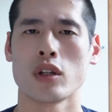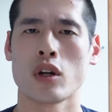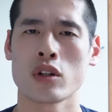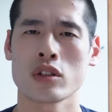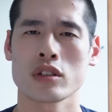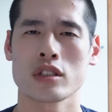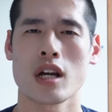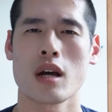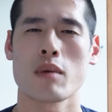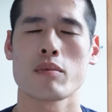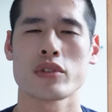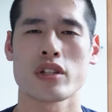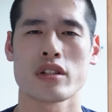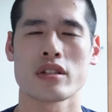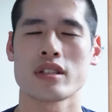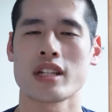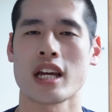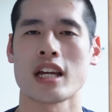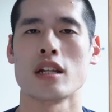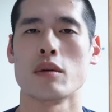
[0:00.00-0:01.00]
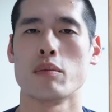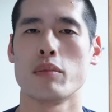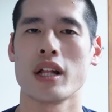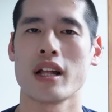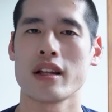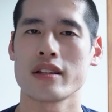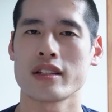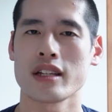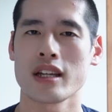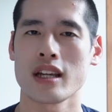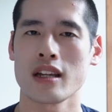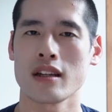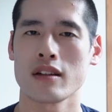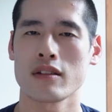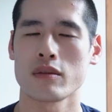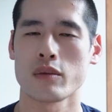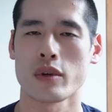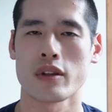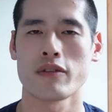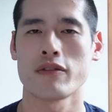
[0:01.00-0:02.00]
long-term
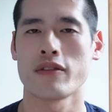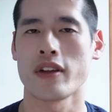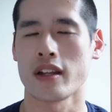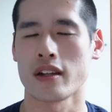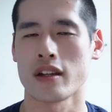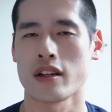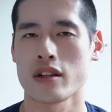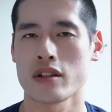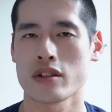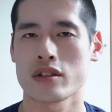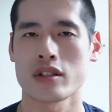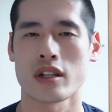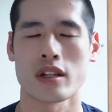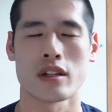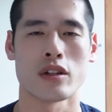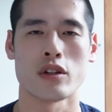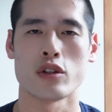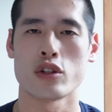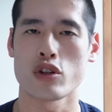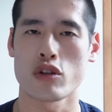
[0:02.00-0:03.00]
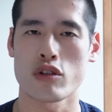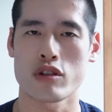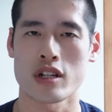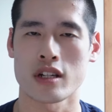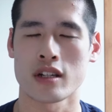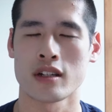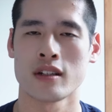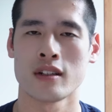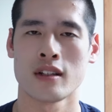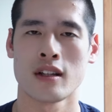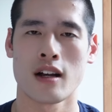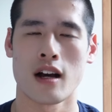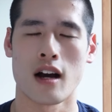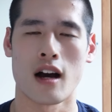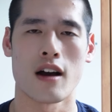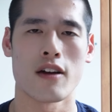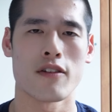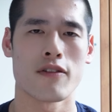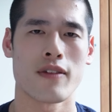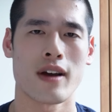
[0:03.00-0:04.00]
sustainability with fitness and nutrition,
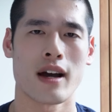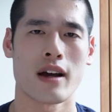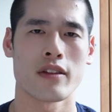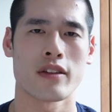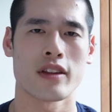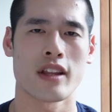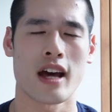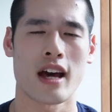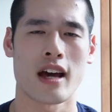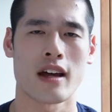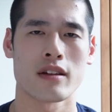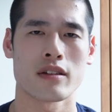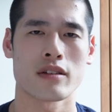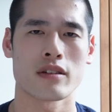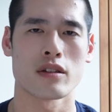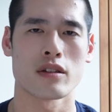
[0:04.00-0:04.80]
I found that